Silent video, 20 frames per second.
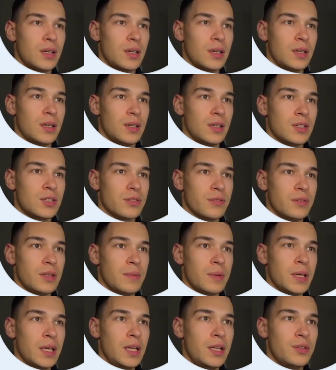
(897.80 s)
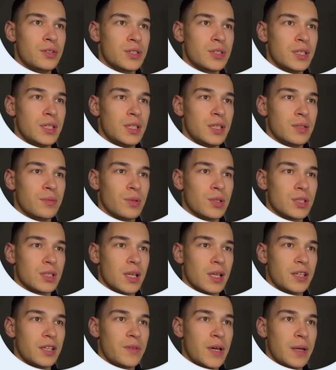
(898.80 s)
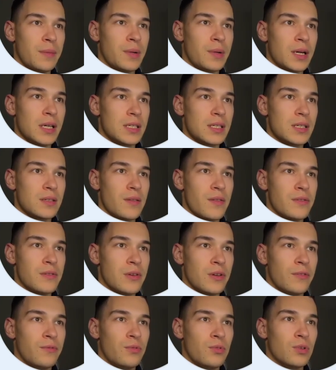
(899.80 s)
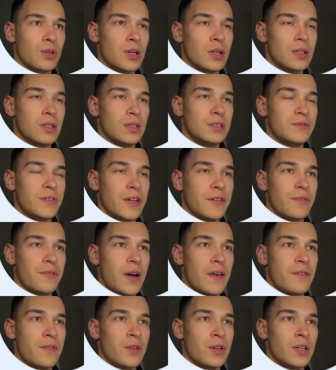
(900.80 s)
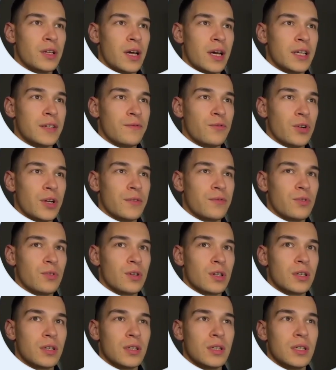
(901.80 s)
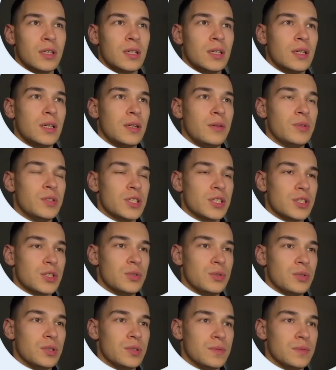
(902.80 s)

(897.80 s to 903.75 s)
So in the beginning, you see it was like 20 bucks, 34, 25, 39, 44, which is good.